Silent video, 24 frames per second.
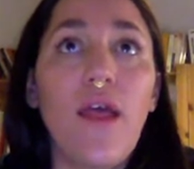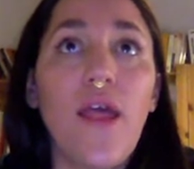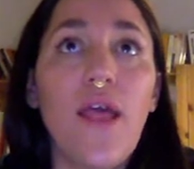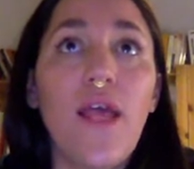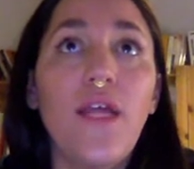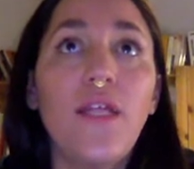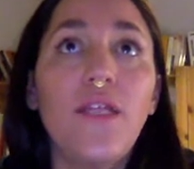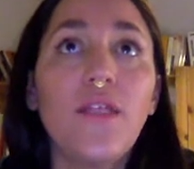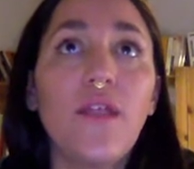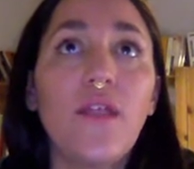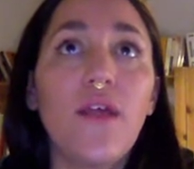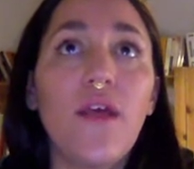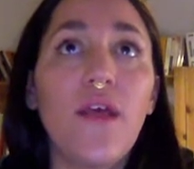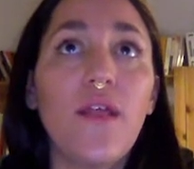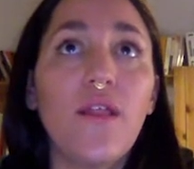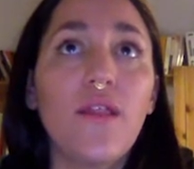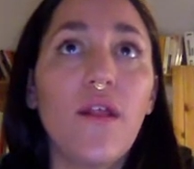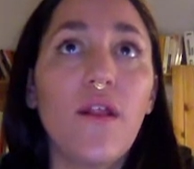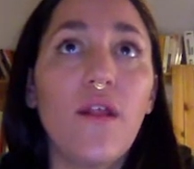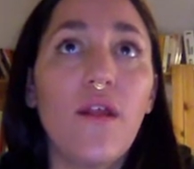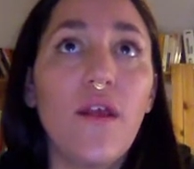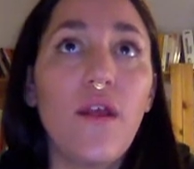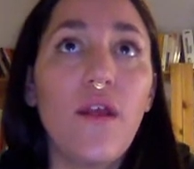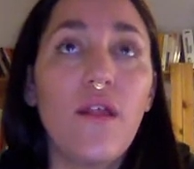entering
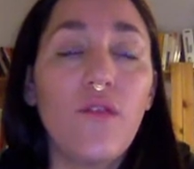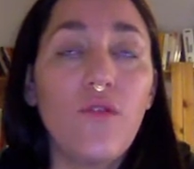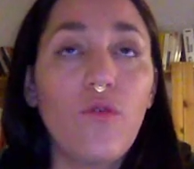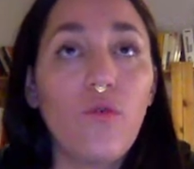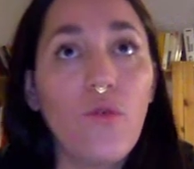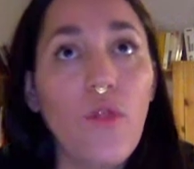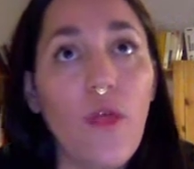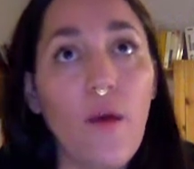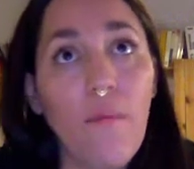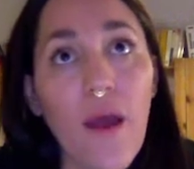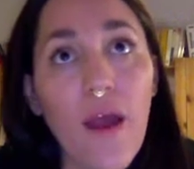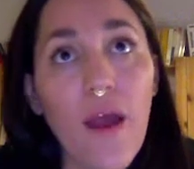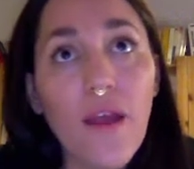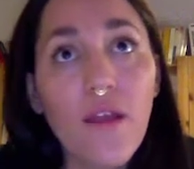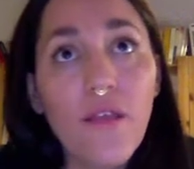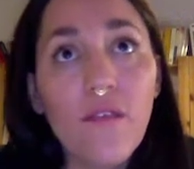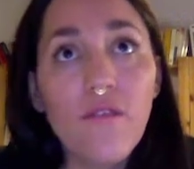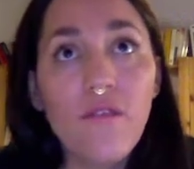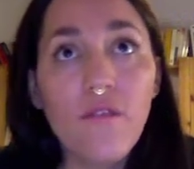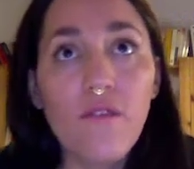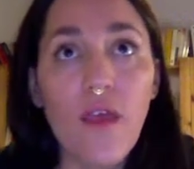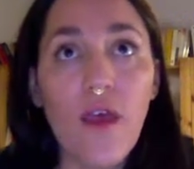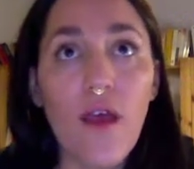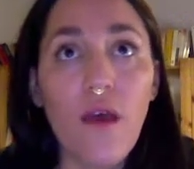into the mines
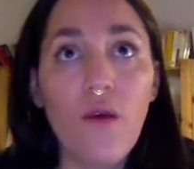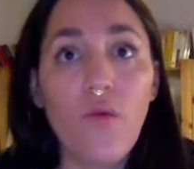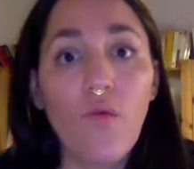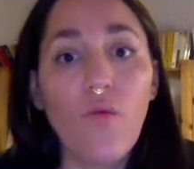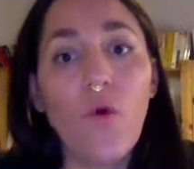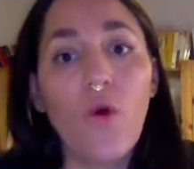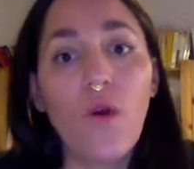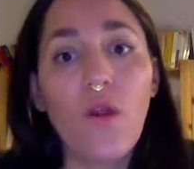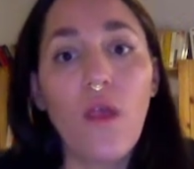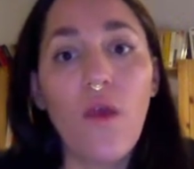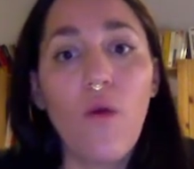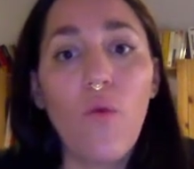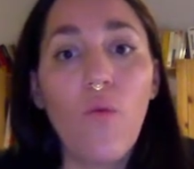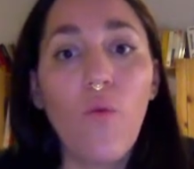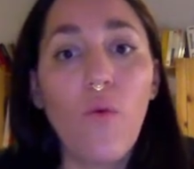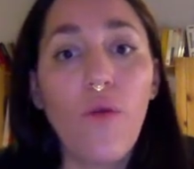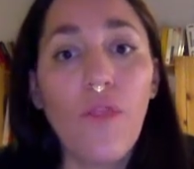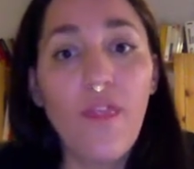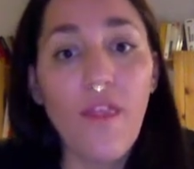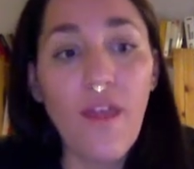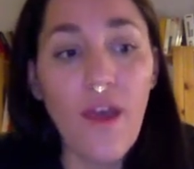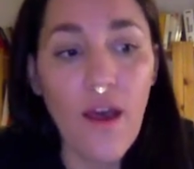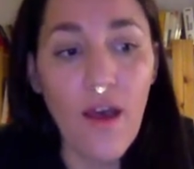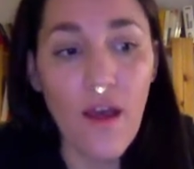and working with the
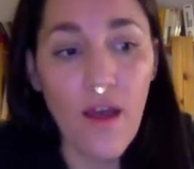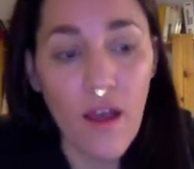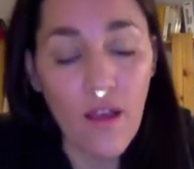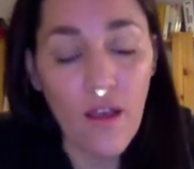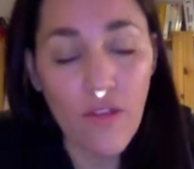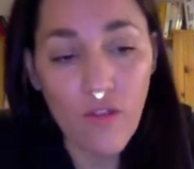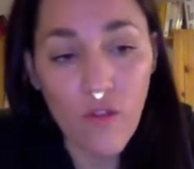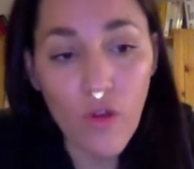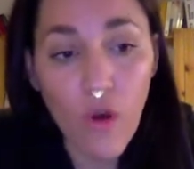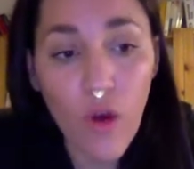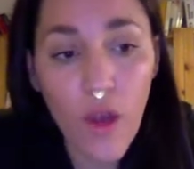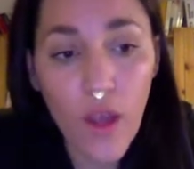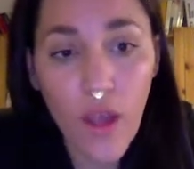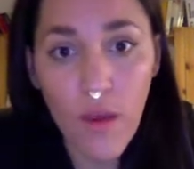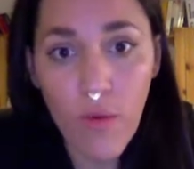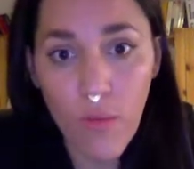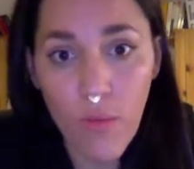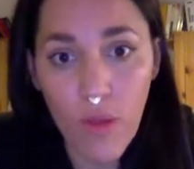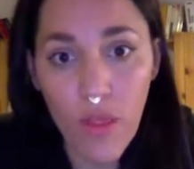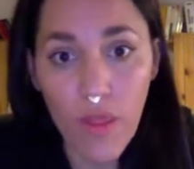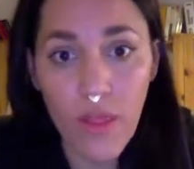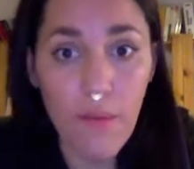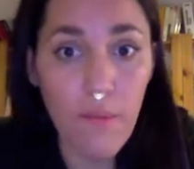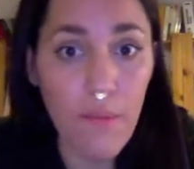azogue, with the
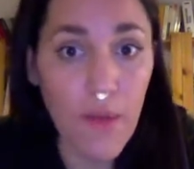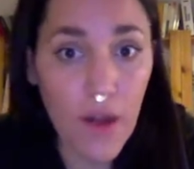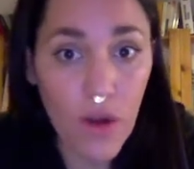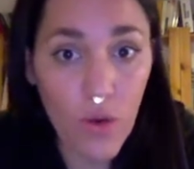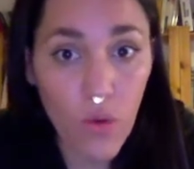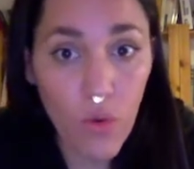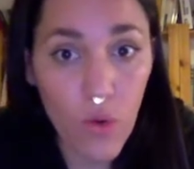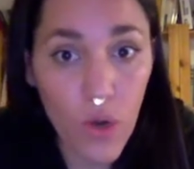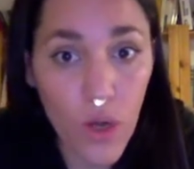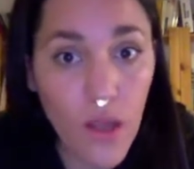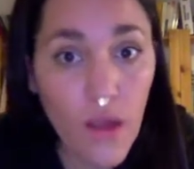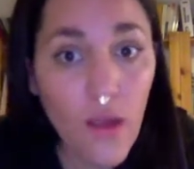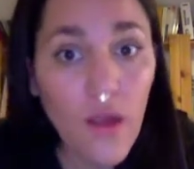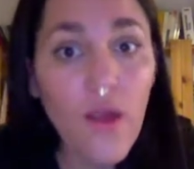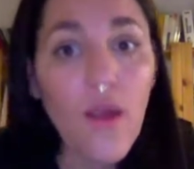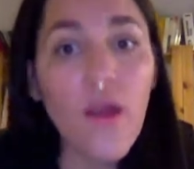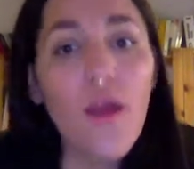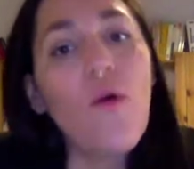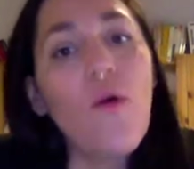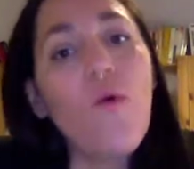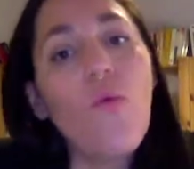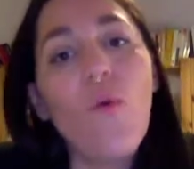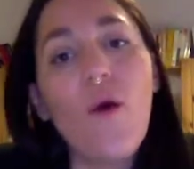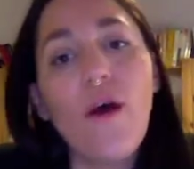mercury,
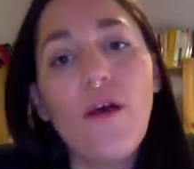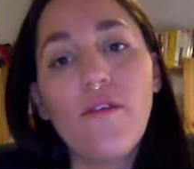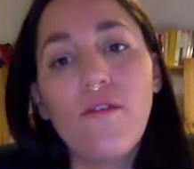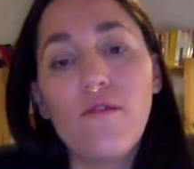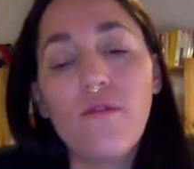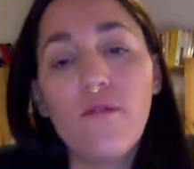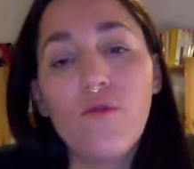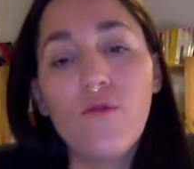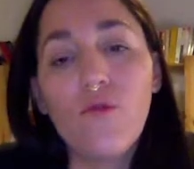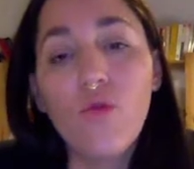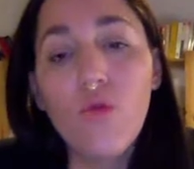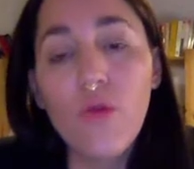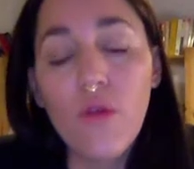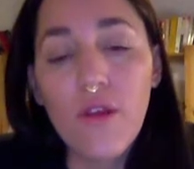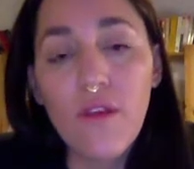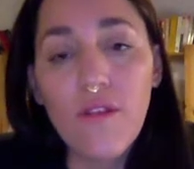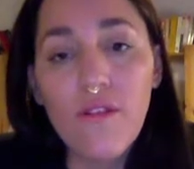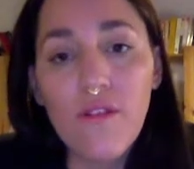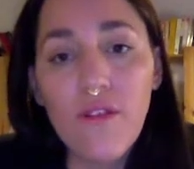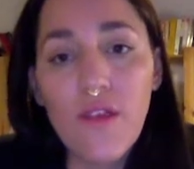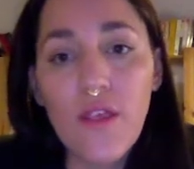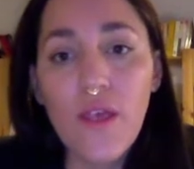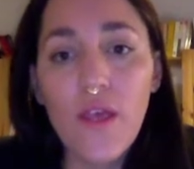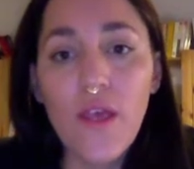was too
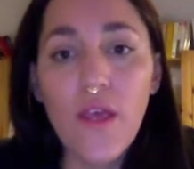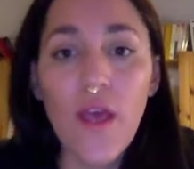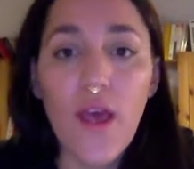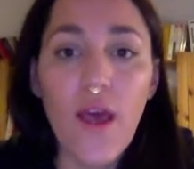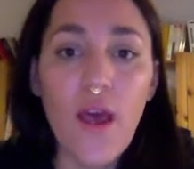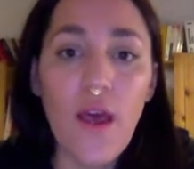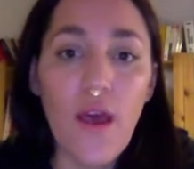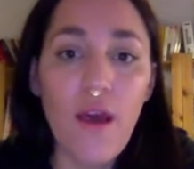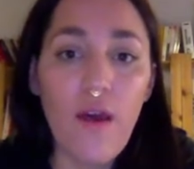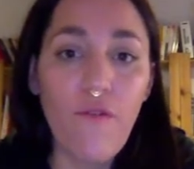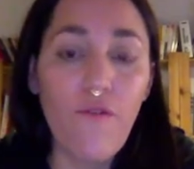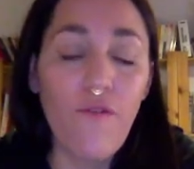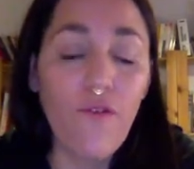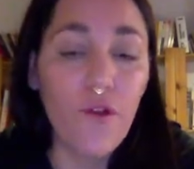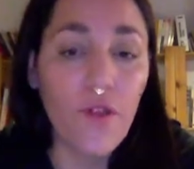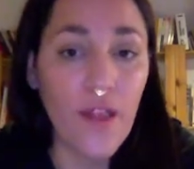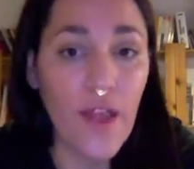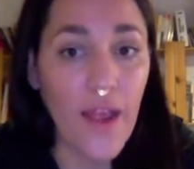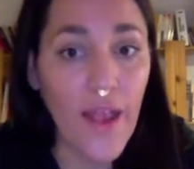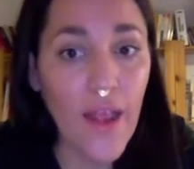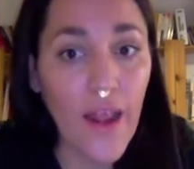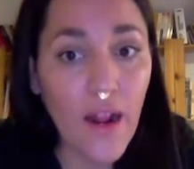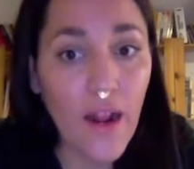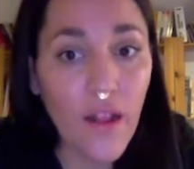risky for the
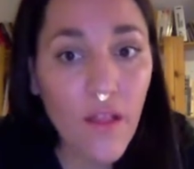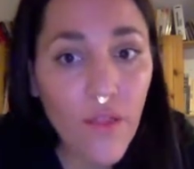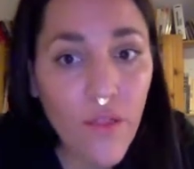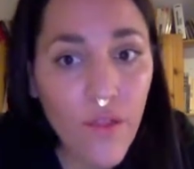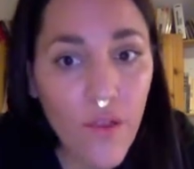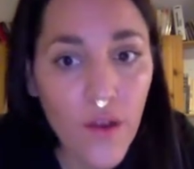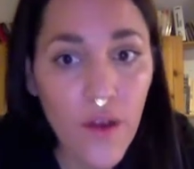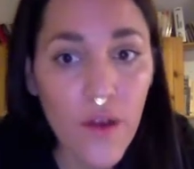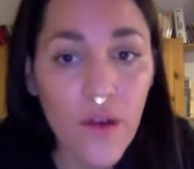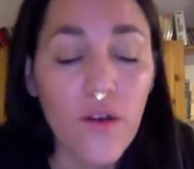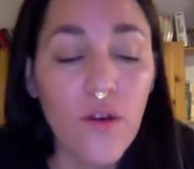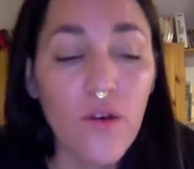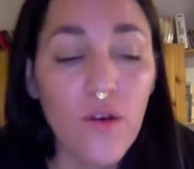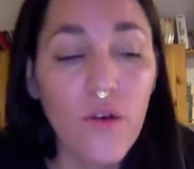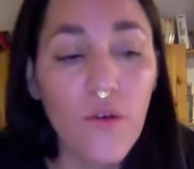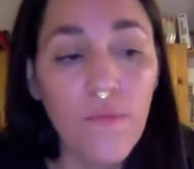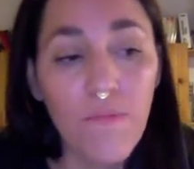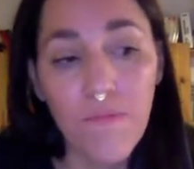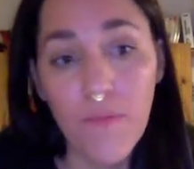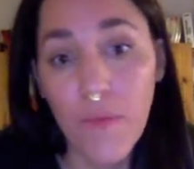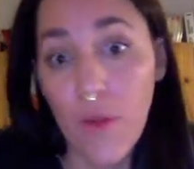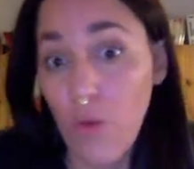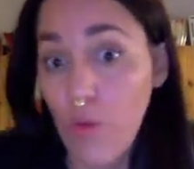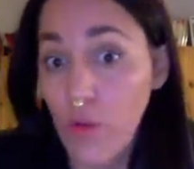health, no,
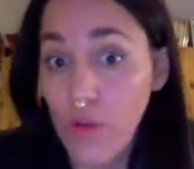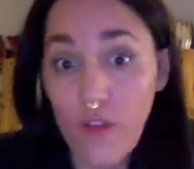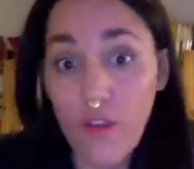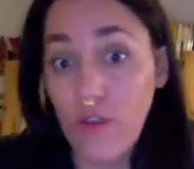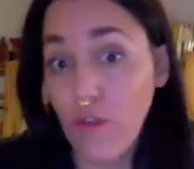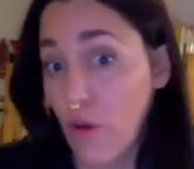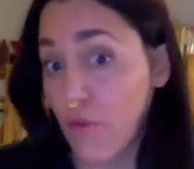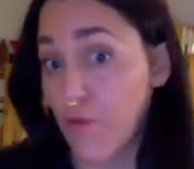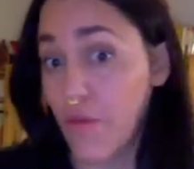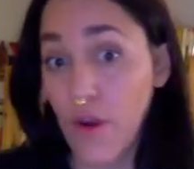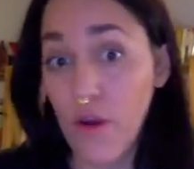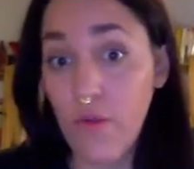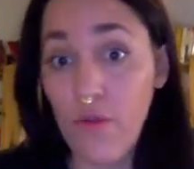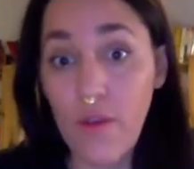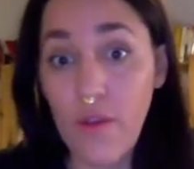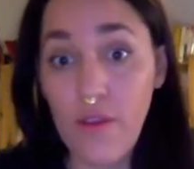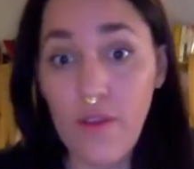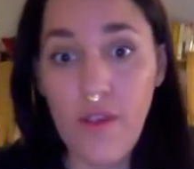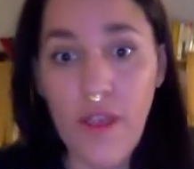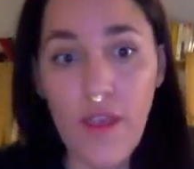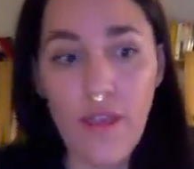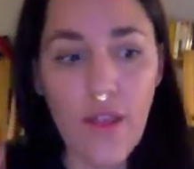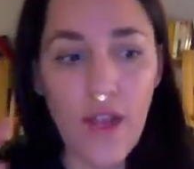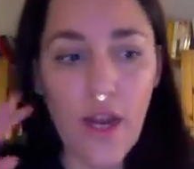which is something risky
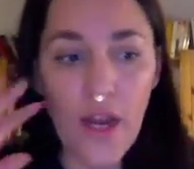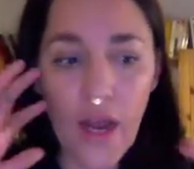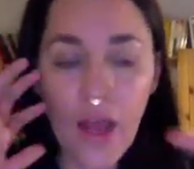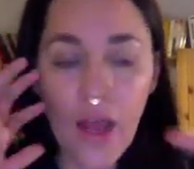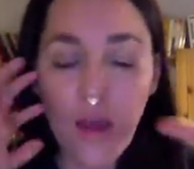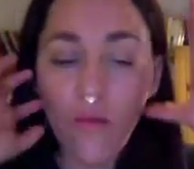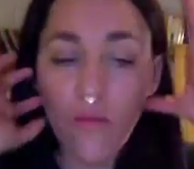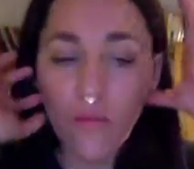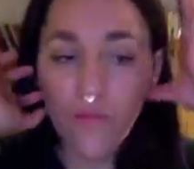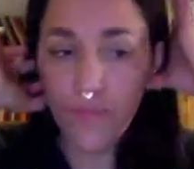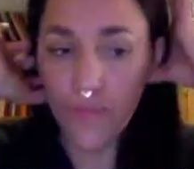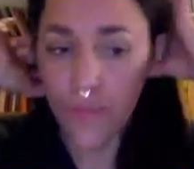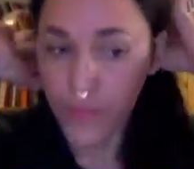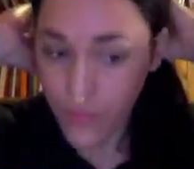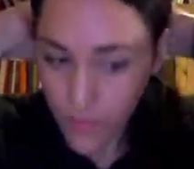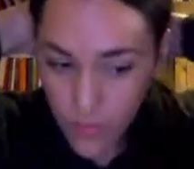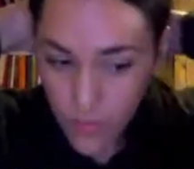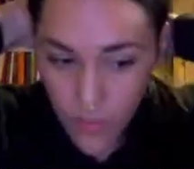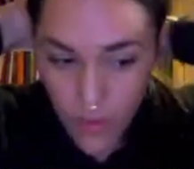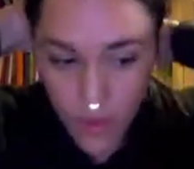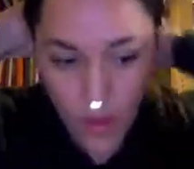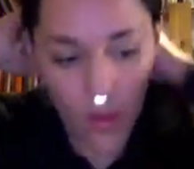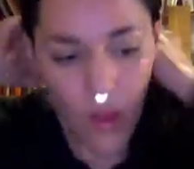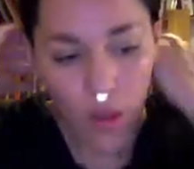until now,
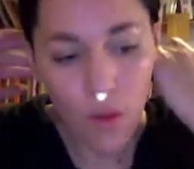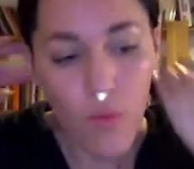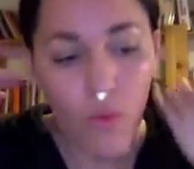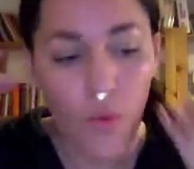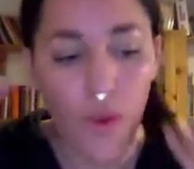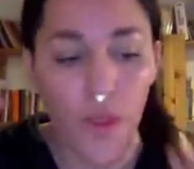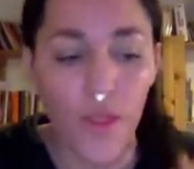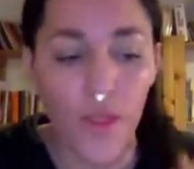with